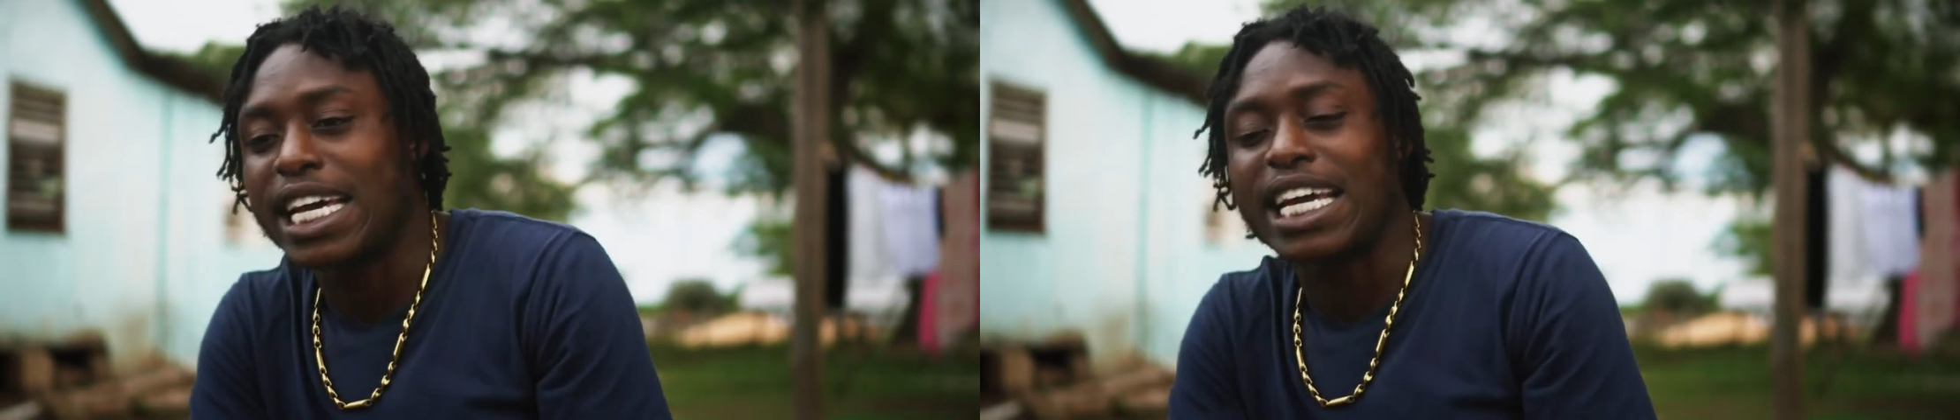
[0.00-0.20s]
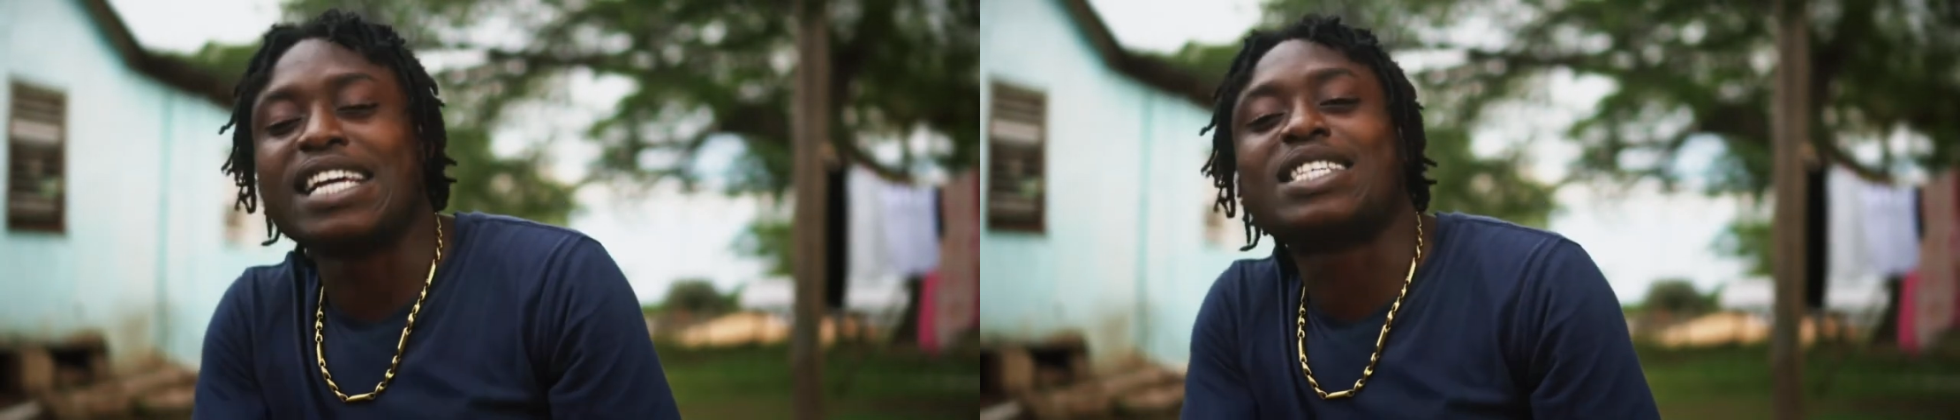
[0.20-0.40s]

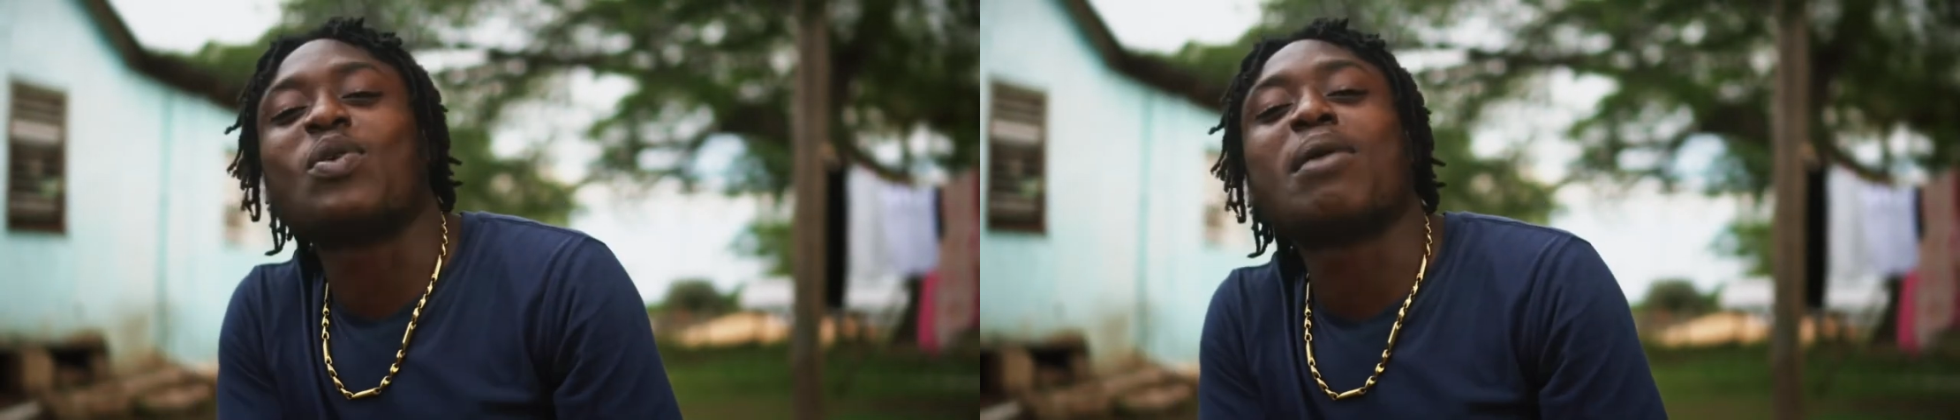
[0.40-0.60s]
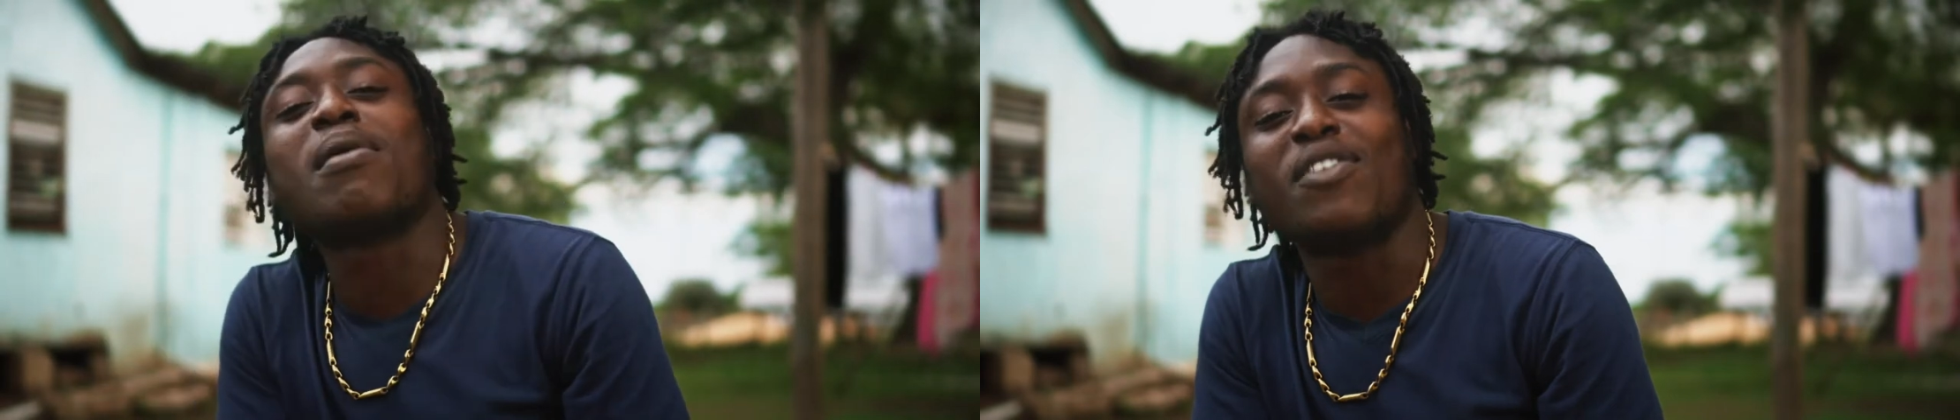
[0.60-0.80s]
You know, see
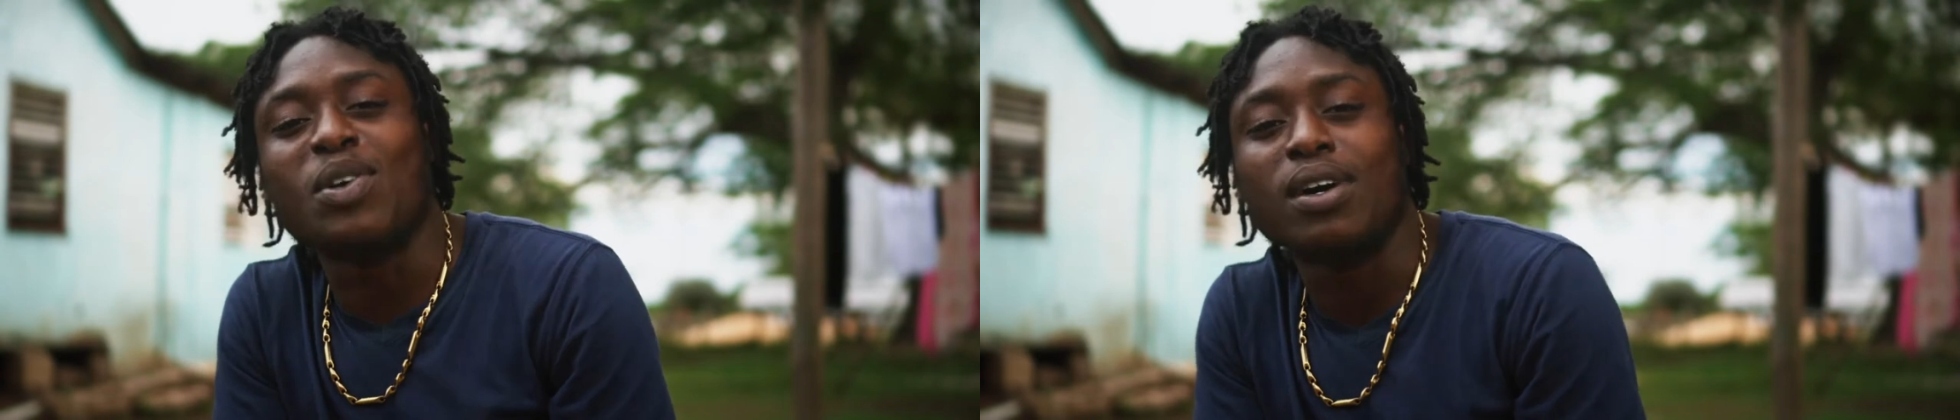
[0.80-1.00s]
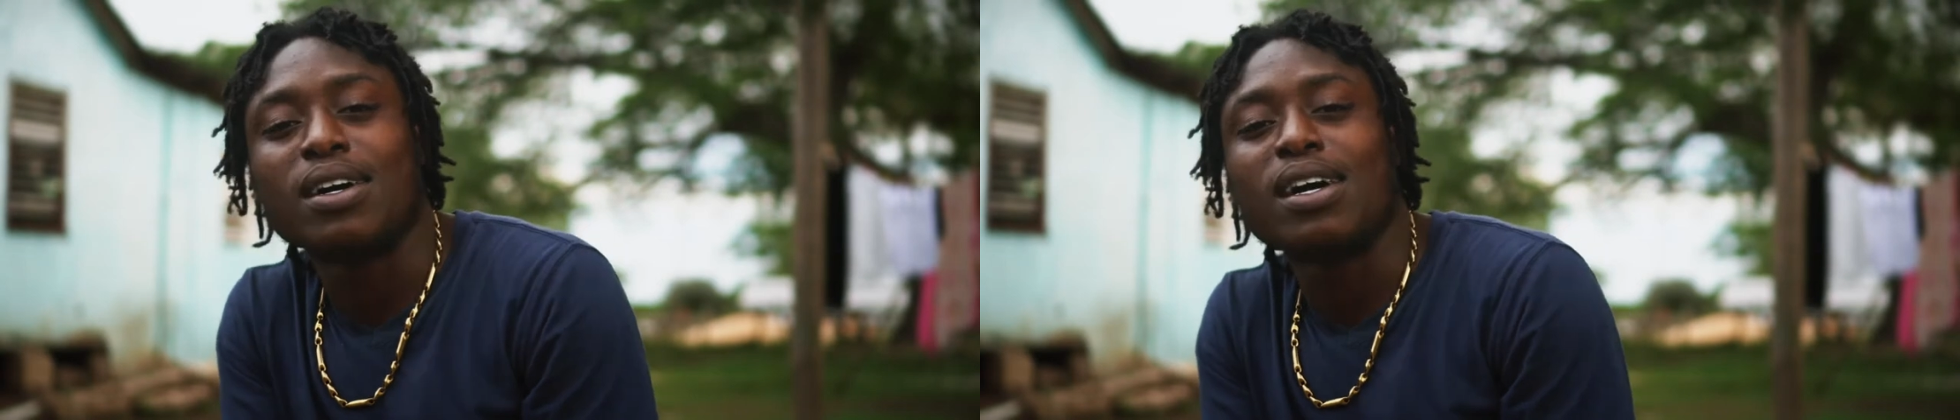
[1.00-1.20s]
what I'm
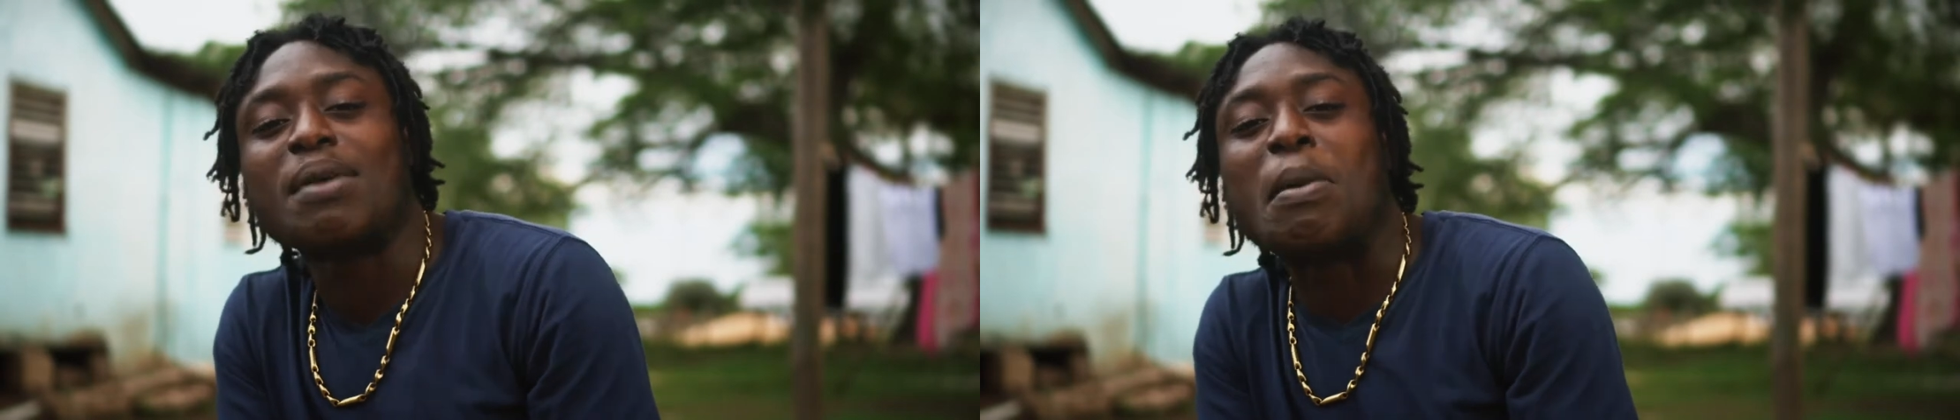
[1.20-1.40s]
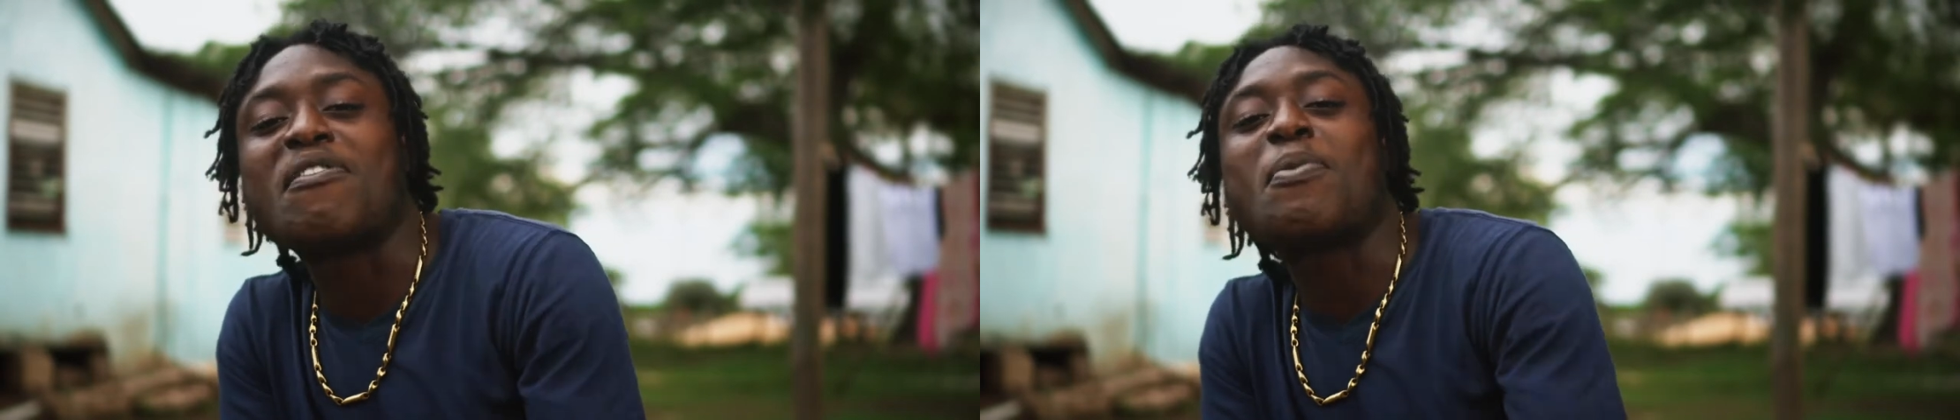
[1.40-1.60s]
going to do? I'm going to